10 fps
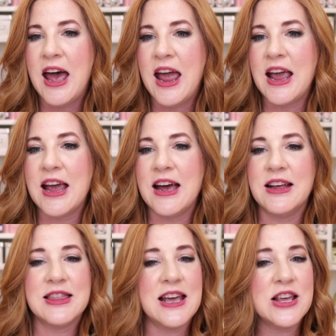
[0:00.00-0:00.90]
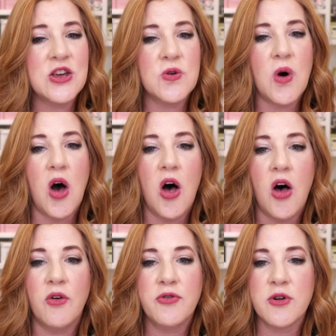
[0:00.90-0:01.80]
And thank you
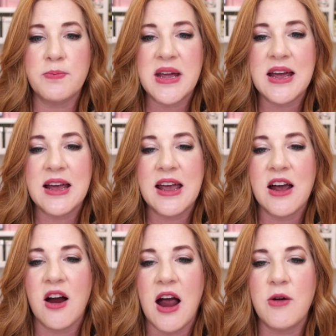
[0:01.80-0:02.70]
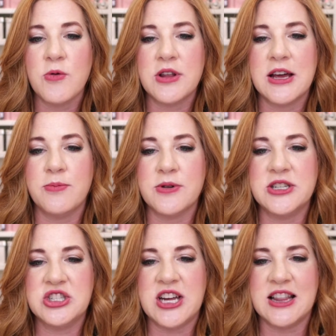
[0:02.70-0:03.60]
all for being here. I really
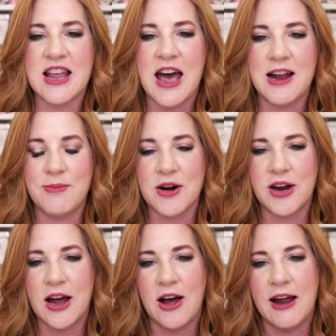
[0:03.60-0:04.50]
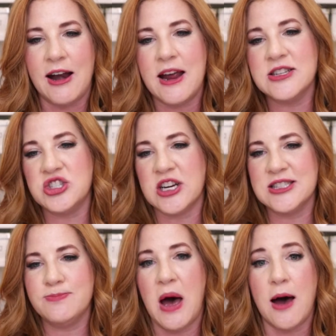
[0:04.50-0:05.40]
appreciate that. And Marianne
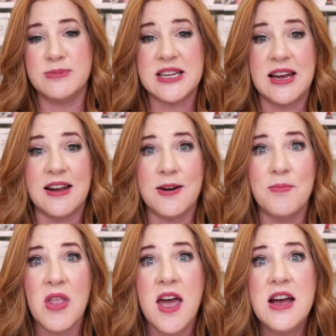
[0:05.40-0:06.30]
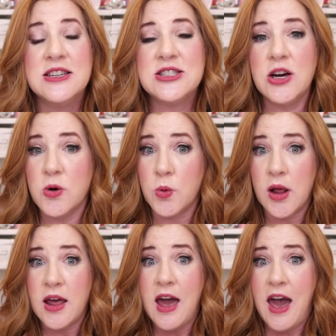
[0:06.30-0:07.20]
just popped in. So
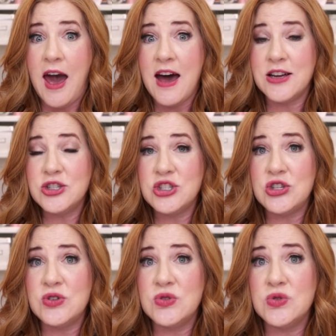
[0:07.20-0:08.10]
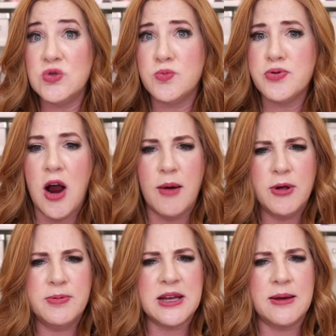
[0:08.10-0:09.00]
as you
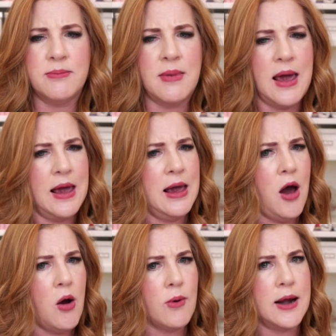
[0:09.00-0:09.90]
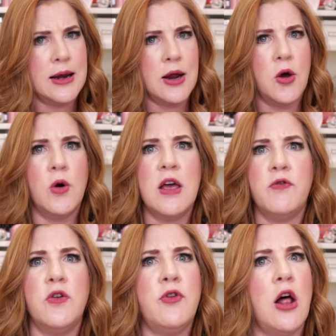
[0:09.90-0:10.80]
probably may already know, if
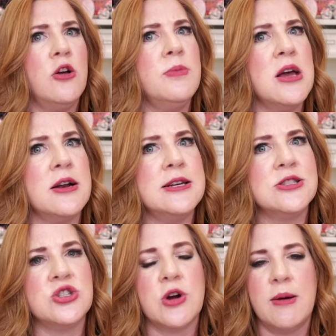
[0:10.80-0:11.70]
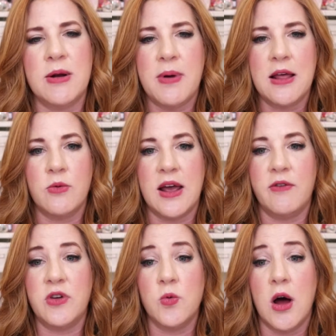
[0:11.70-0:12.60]
you follow me on Instagram, and by the way, if
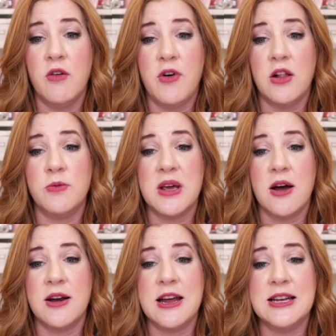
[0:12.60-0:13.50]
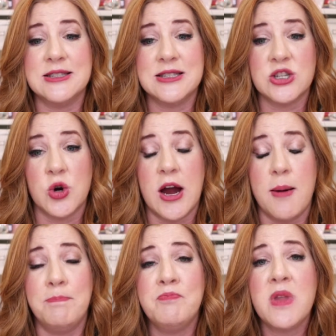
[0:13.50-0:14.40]
you want to follow me on
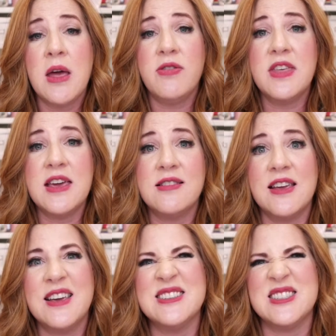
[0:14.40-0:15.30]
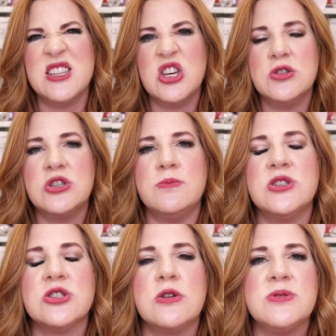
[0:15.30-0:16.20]
Instagram, the link is in the YouTube
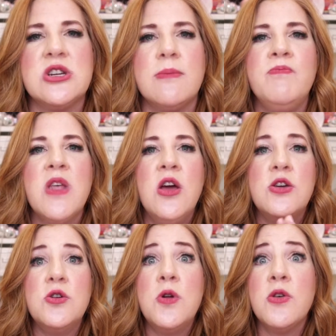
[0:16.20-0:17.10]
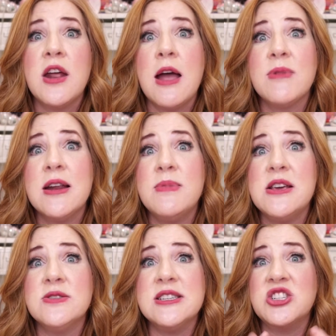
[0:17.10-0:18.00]
description. You know that I'm going to be
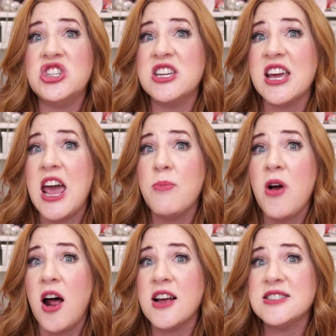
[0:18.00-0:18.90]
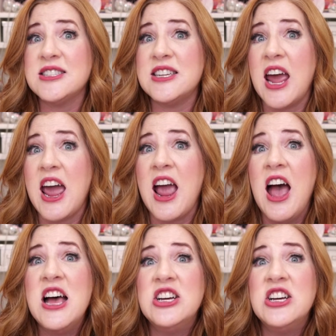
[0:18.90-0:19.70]
using Gina K products today.